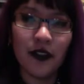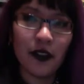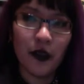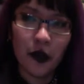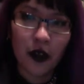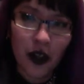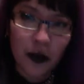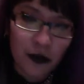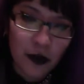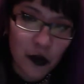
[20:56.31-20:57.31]
So
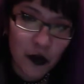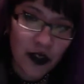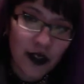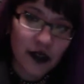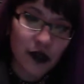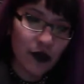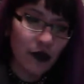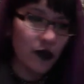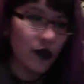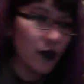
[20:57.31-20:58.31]
I'm going to
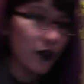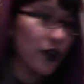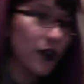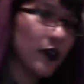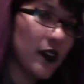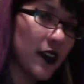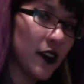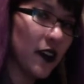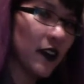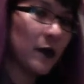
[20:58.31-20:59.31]
show you
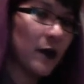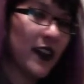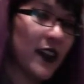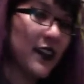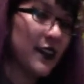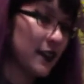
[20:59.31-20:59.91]
here in a minute